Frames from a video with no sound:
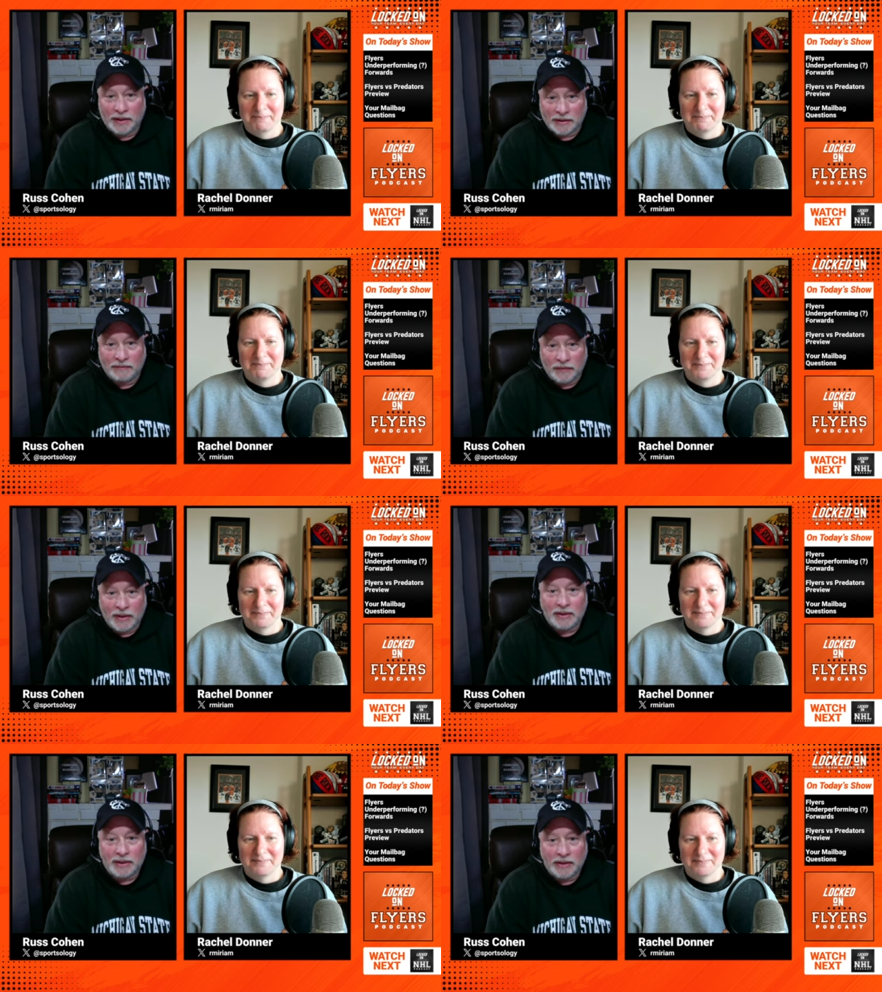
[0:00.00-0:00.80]
Speaker 1: is.
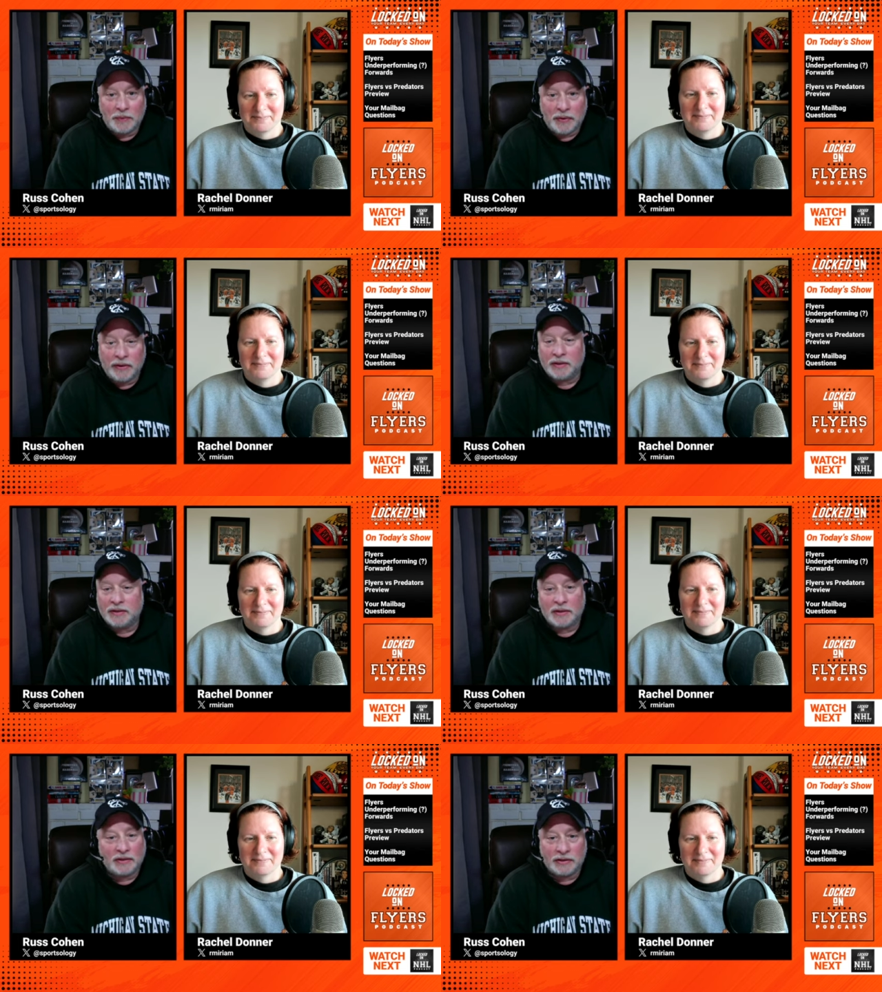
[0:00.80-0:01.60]
He's
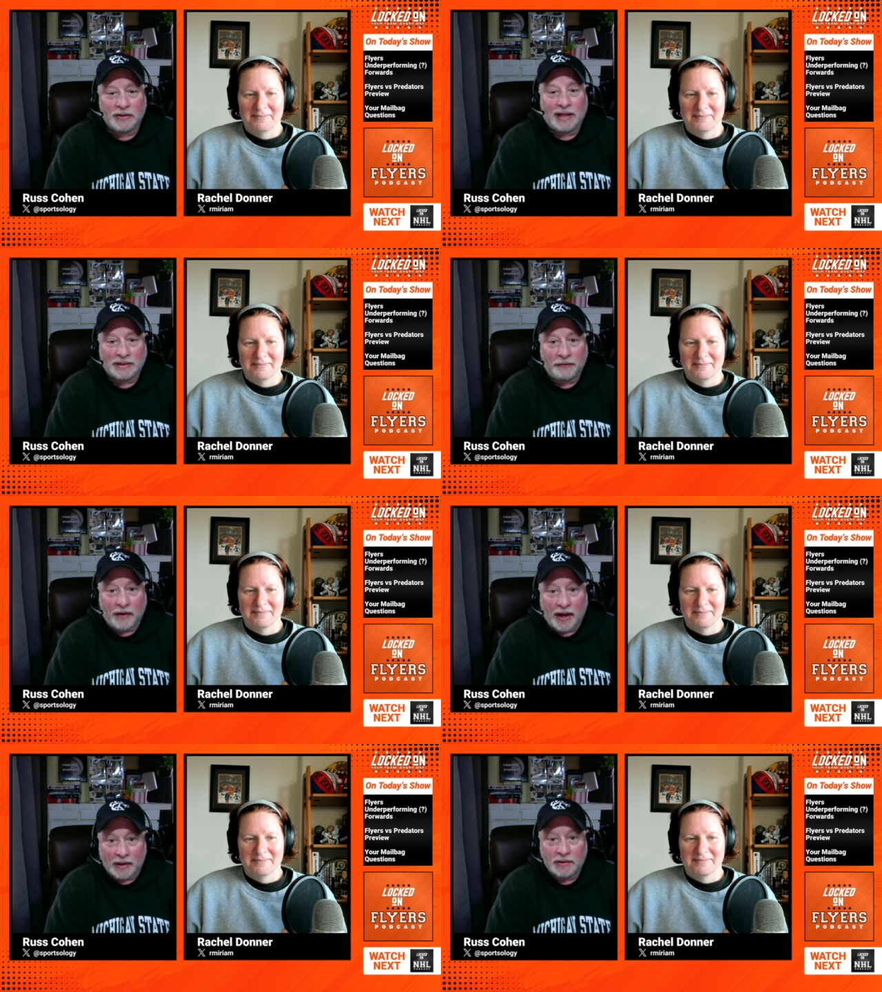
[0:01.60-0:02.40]
inexperienced. That's just that's a
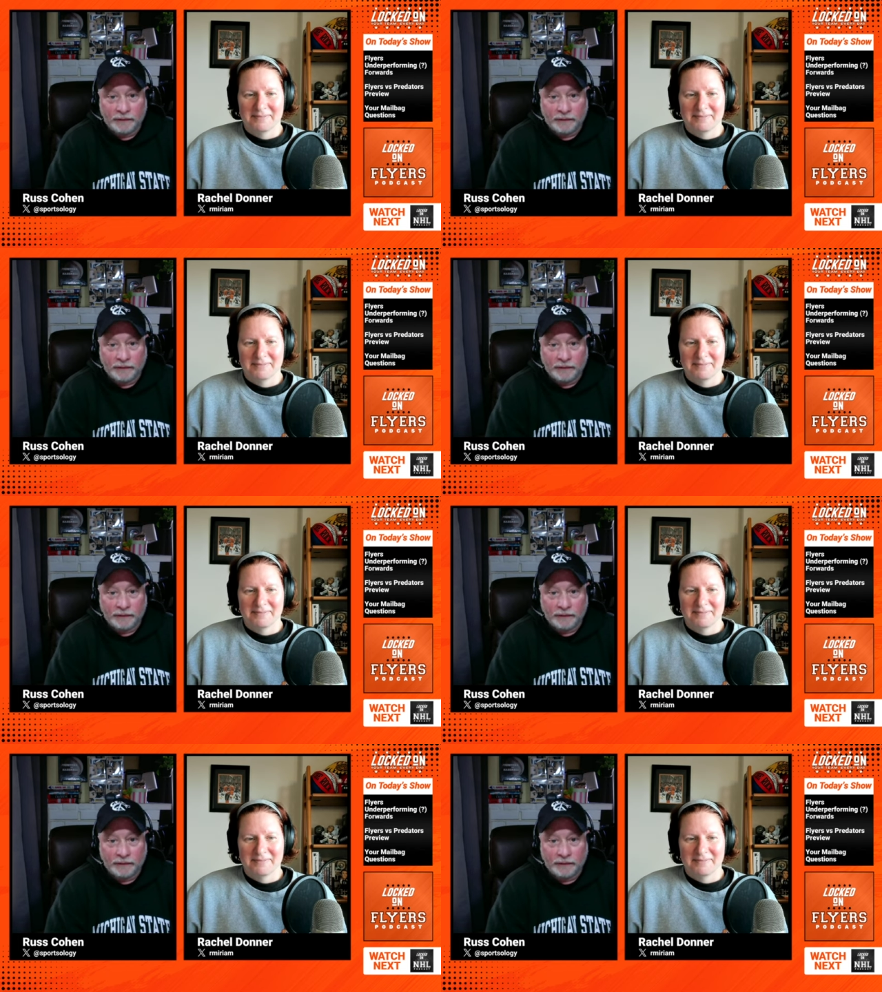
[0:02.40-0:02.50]
fact.